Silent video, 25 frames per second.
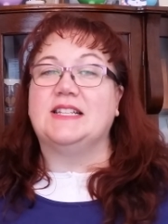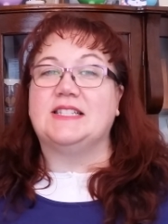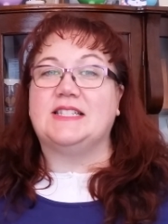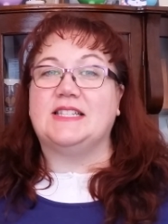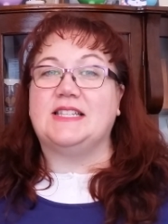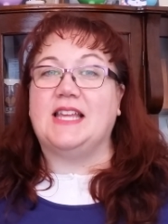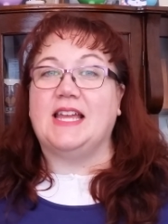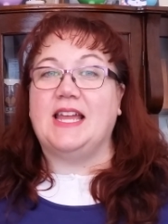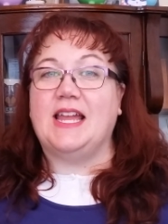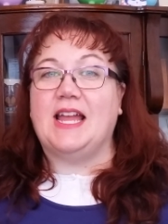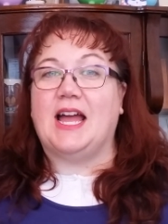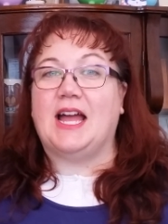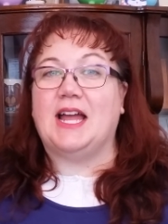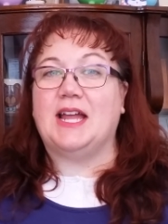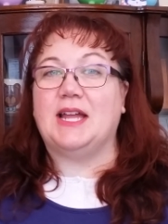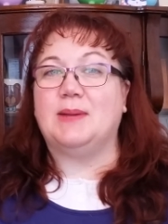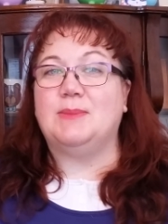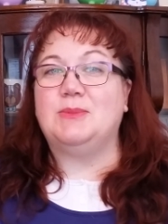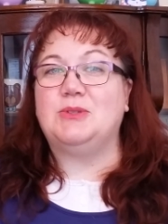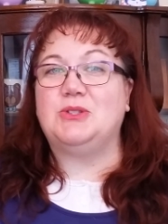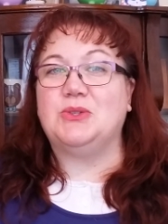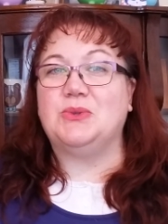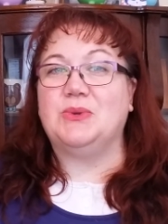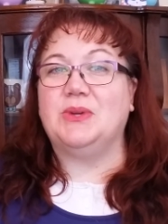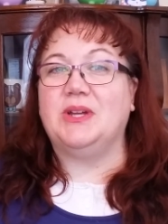Today I
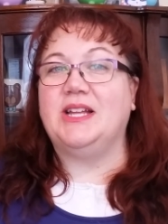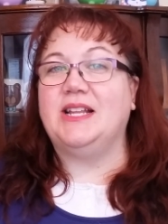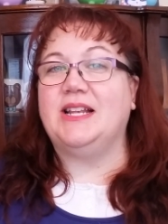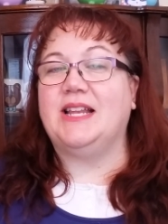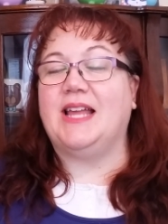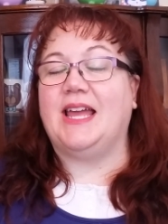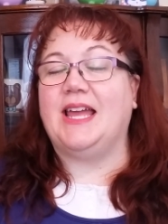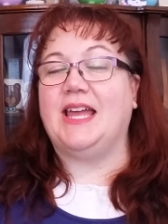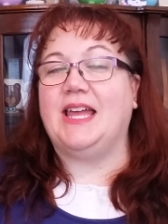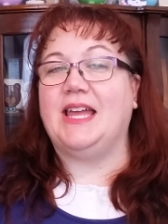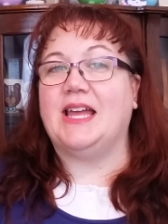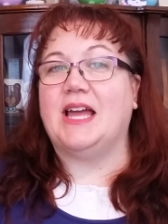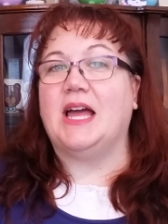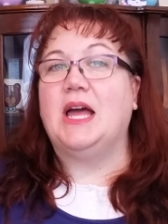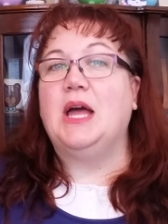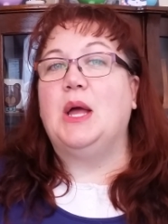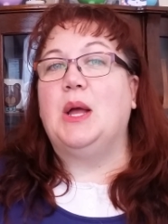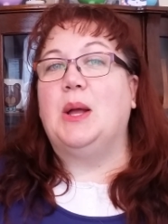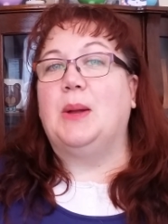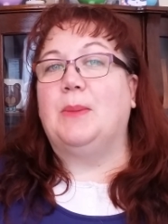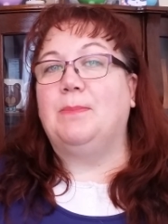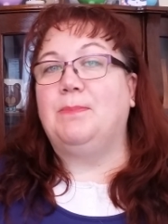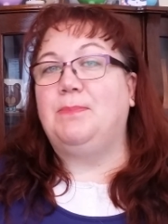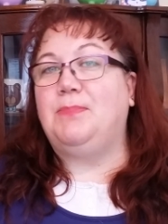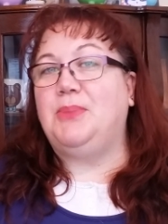am doing a
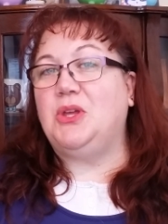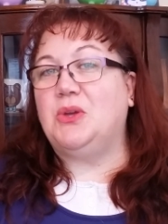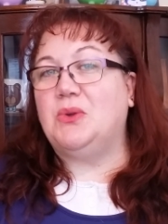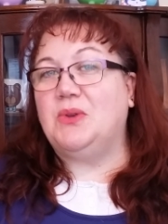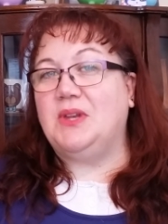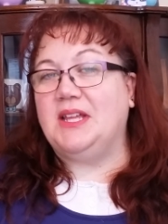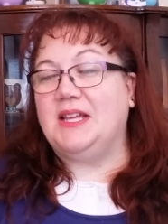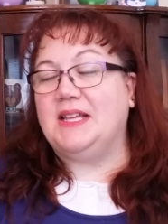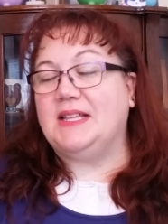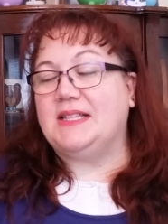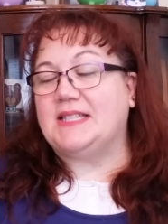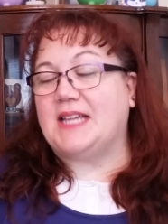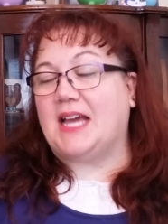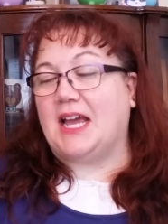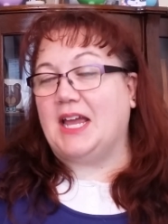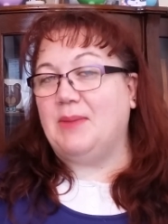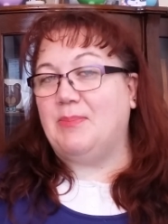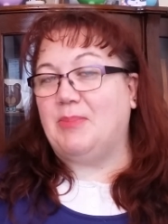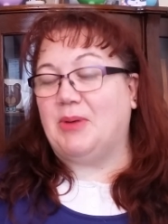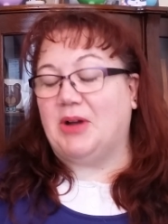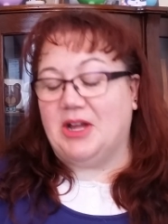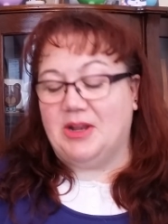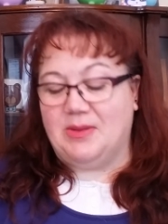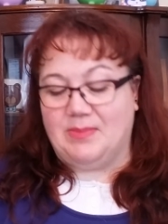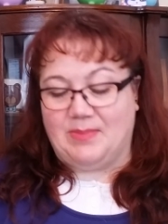beauty
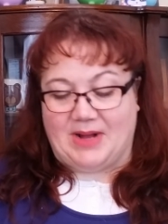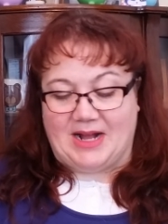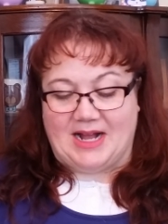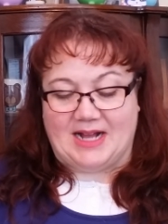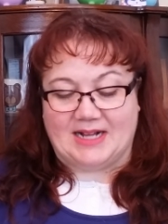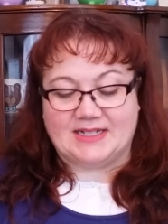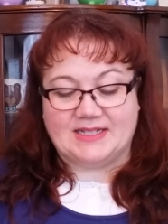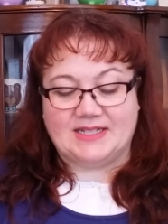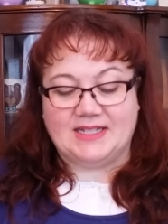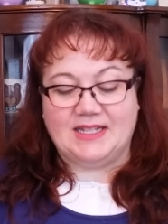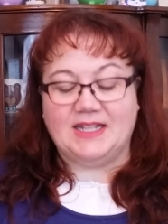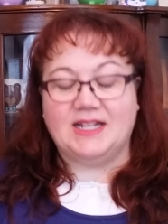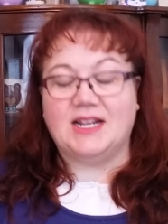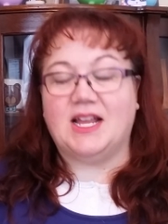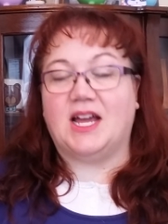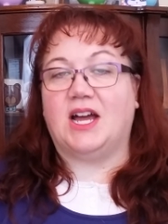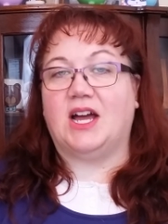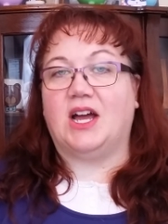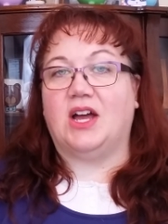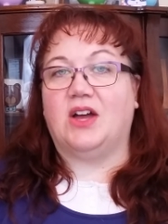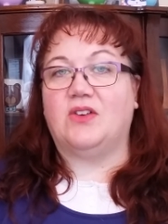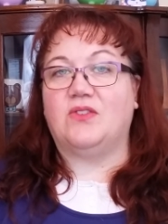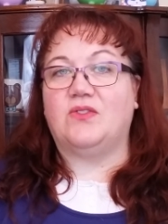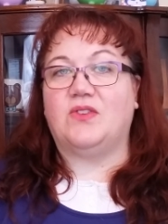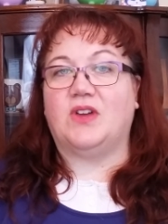type unboxing
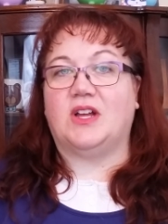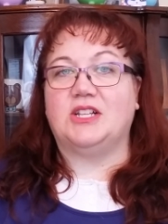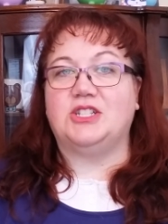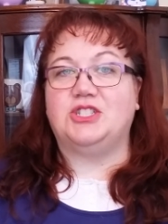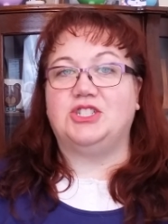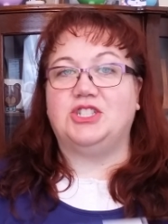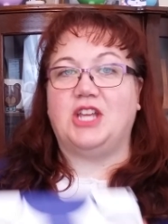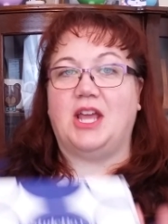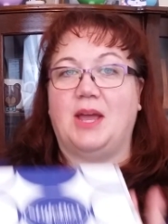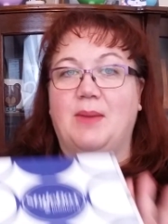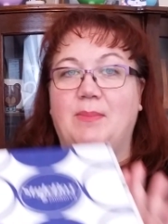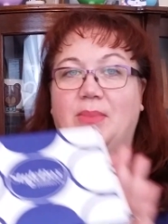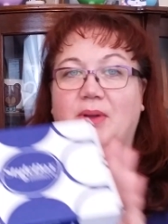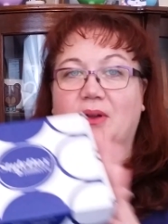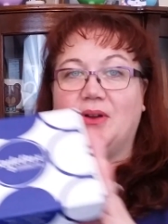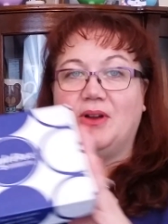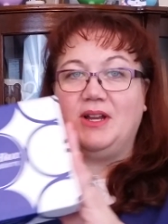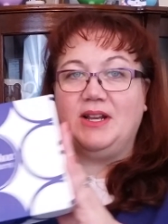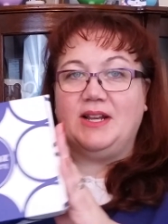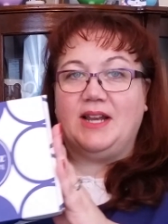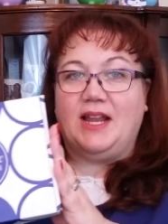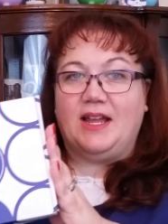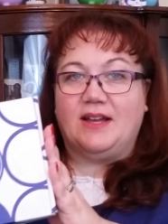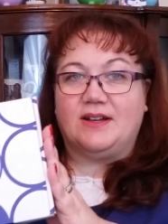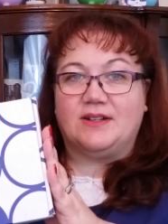of
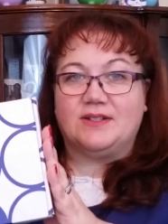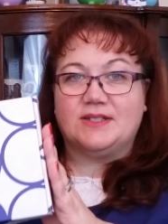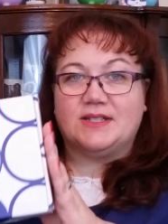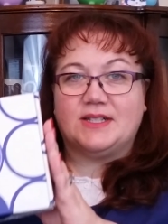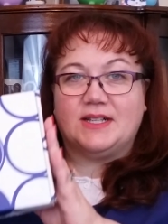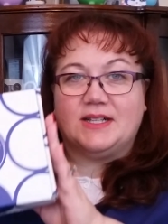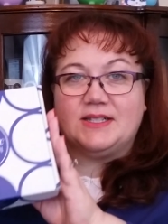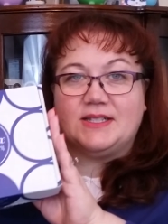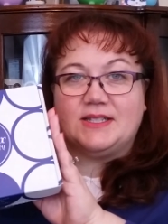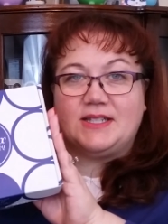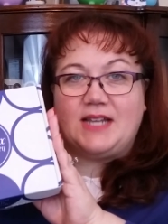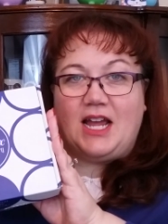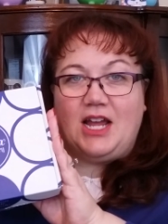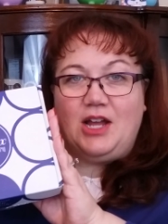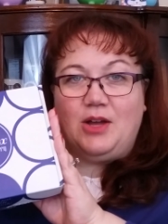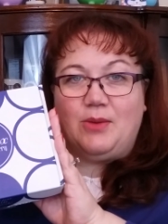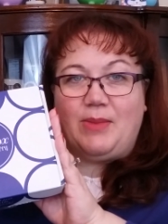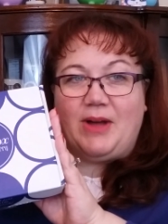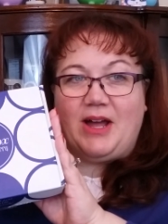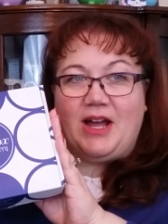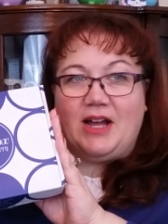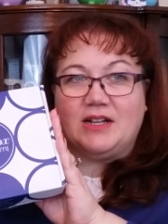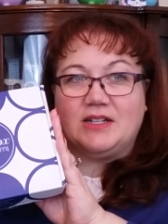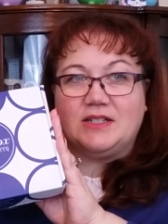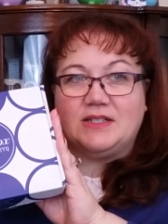Jamberry Nails
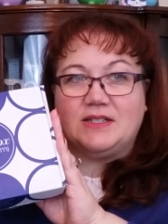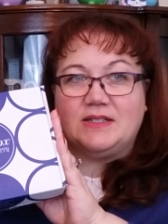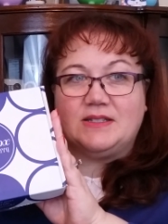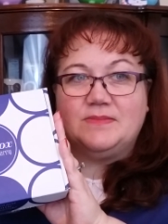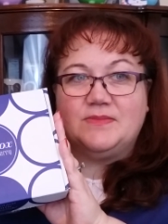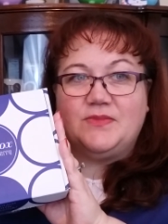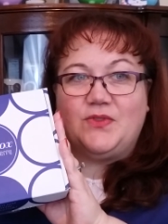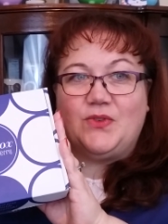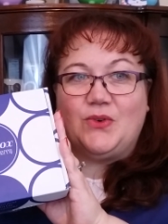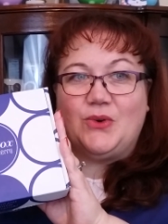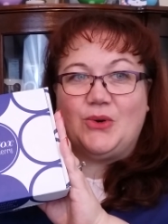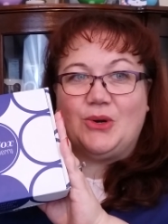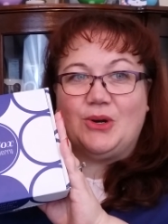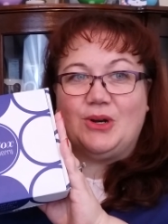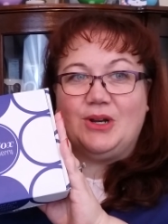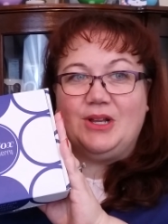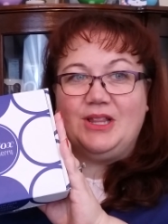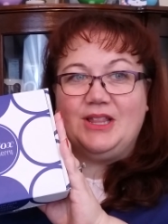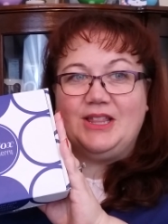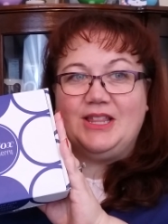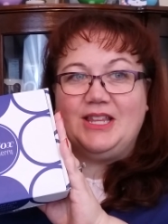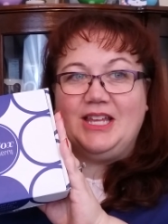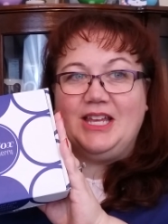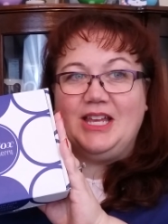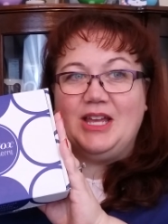StyleBox for
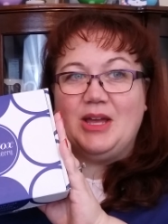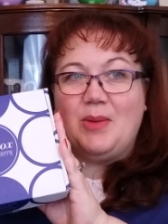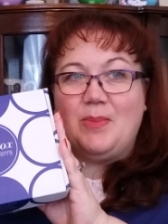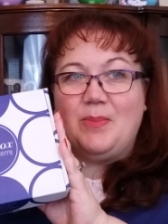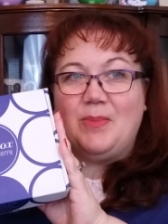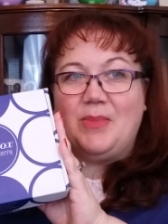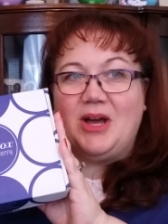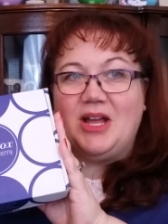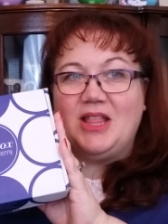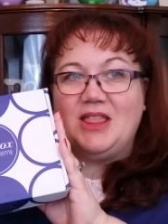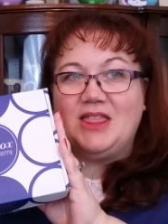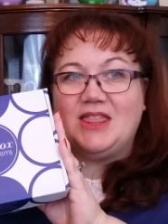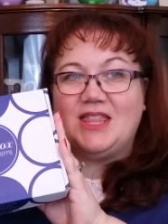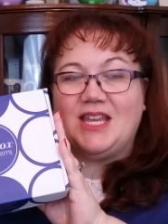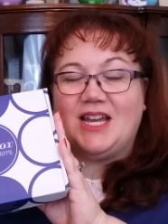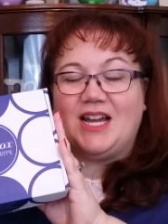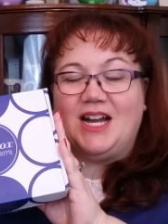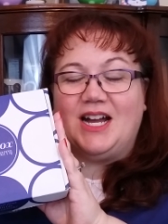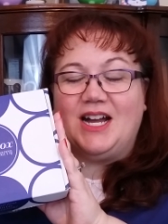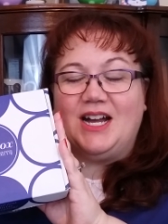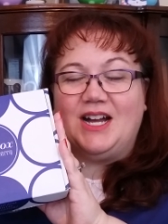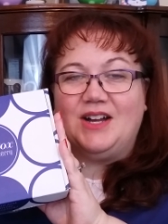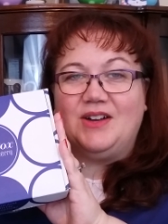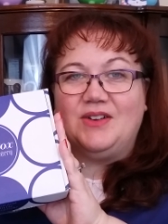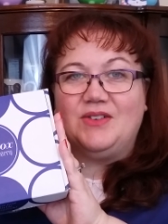the month
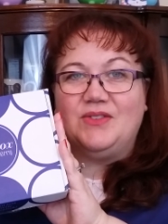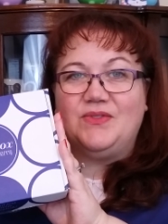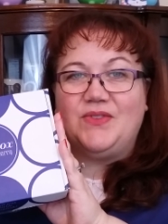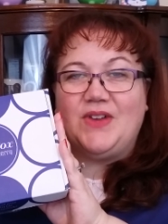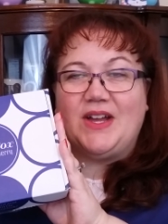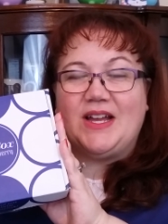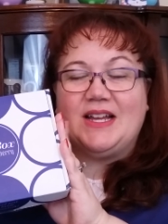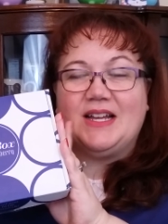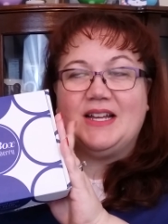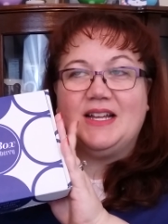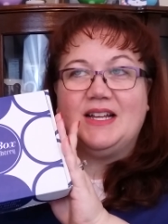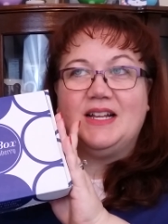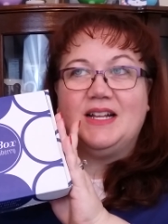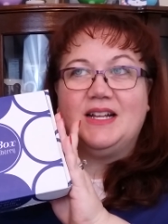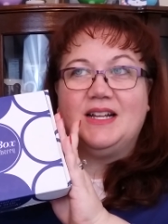of